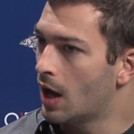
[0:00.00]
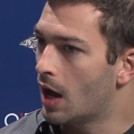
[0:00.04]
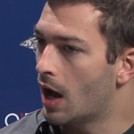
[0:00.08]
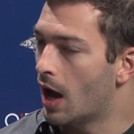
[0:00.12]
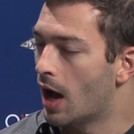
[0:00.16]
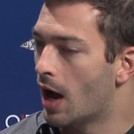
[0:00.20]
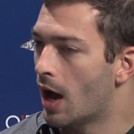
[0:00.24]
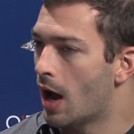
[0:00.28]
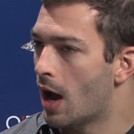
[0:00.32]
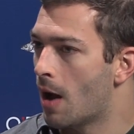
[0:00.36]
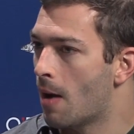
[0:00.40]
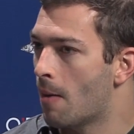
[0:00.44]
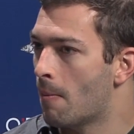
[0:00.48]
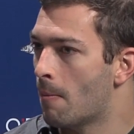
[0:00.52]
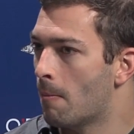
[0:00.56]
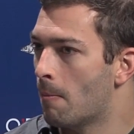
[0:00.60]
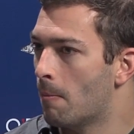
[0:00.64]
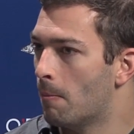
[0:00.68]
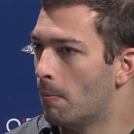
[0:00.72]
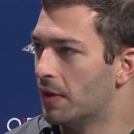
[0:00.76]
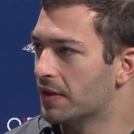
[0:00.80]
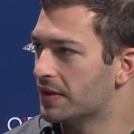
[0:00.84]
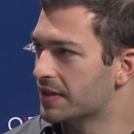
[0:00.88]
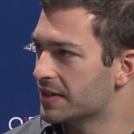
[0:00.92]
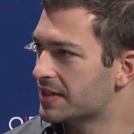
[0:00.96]
Um,
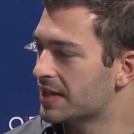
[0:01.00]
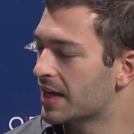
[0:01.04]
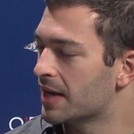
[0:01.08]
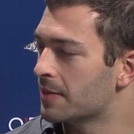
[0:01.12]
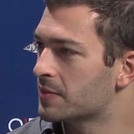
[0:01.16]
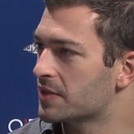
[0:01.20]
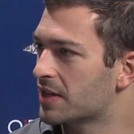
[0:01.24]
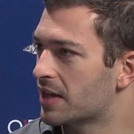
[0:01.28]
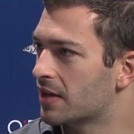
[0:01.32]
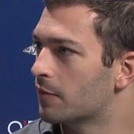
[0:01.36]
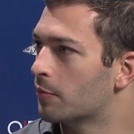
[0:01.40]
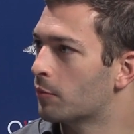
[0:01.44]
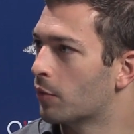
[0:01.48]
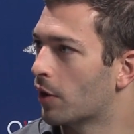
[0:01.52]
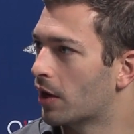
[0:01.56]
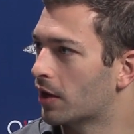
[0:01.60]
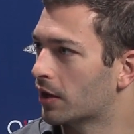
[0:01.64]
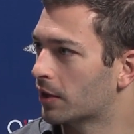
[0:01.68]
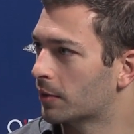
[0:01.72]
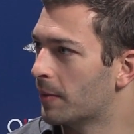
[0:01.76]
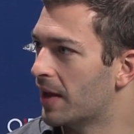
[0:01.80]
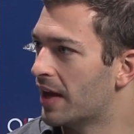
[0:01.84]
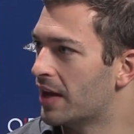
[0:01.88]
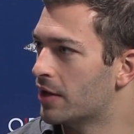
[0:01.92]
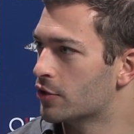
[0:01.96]
but the same set of
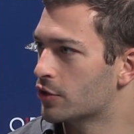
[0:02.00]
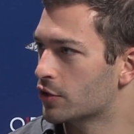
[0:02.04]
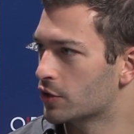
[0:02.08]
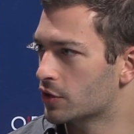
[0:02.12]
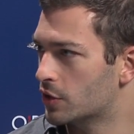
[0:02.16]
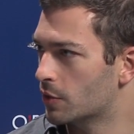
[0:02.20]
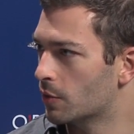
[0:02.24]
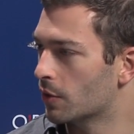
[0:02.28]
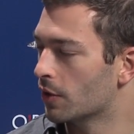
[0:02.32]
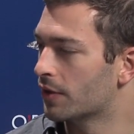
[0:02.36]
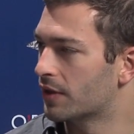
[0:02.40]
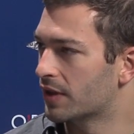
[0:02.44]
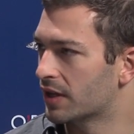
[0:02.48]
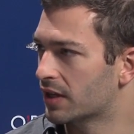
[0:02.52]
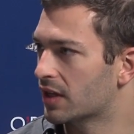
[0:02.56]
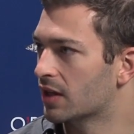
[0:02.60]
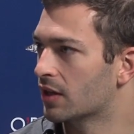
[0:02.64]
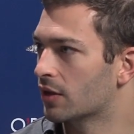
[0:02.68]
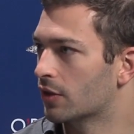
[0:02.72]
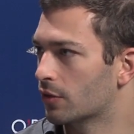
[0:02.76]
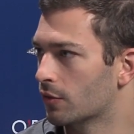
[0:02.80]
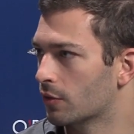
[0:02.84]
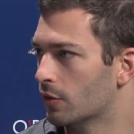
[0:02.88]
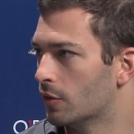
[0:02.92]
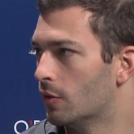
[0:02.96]
product managers who are thinking
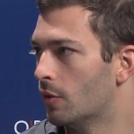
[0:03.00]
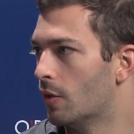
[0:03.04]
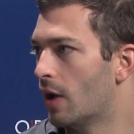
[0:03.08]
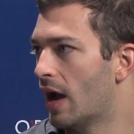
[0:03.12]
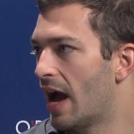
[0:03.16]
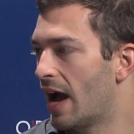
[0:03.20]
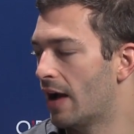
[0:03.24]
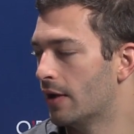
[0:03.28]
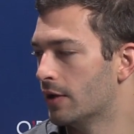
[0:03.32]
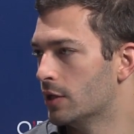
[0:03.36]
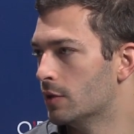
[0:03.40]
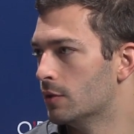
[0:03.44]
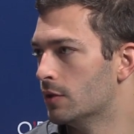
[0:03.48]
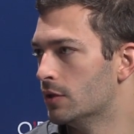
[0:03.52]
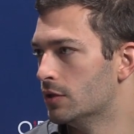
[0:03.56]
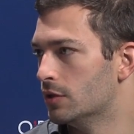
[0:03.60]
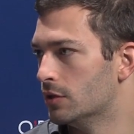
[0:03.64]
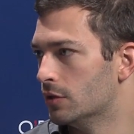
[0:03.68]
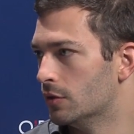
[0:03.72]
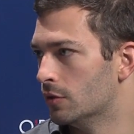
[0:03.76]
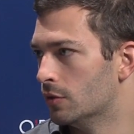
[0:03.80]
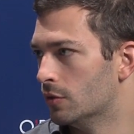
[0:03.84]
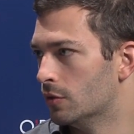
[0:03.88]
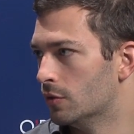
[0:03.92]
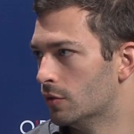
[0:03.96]
through how you would
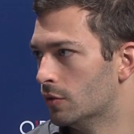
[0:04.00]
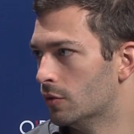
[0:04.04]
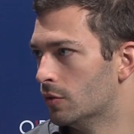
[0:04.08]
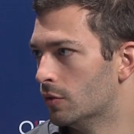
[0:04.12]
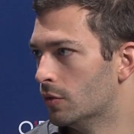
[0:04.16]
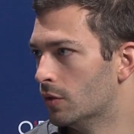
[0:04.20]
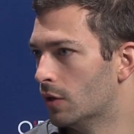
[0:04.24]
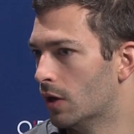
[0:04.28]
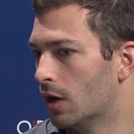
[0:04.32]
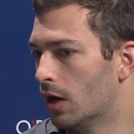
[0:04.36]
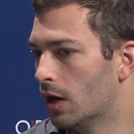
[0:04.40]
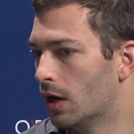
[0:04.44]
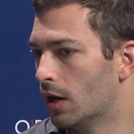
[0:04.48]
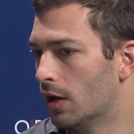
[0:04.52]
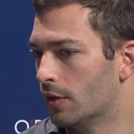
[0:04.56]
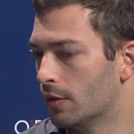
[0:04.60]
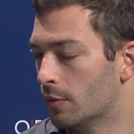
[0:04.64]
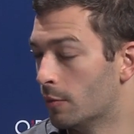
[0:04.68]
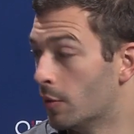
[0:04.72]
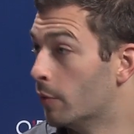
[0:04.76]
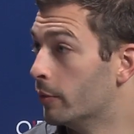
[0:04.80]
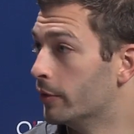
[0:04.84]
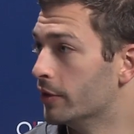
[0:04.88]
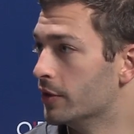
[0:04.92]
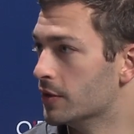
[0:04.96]
do uh, the
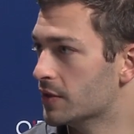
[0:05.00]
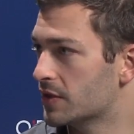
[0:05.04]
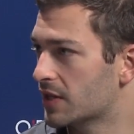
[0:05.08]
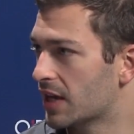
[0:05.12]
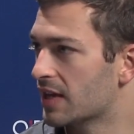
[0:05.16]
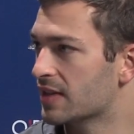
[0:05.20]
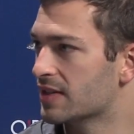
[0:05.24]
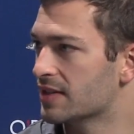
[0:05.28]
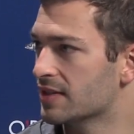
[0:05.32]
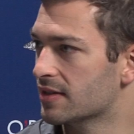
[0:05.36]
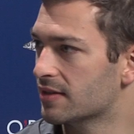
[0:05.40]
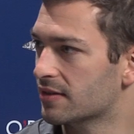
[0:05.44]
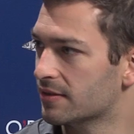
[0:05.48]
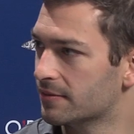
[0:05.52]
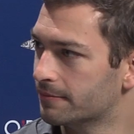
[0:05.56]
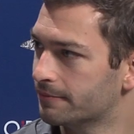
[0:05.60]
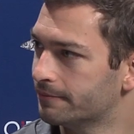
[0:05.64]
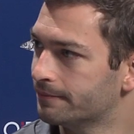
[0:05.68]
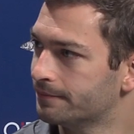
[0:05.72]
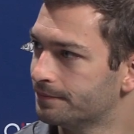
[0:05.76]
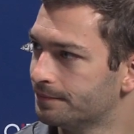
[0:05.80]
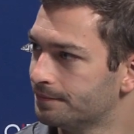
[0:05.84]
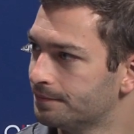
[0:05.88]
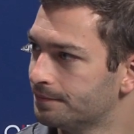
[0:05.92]
mobile use cases. Okay.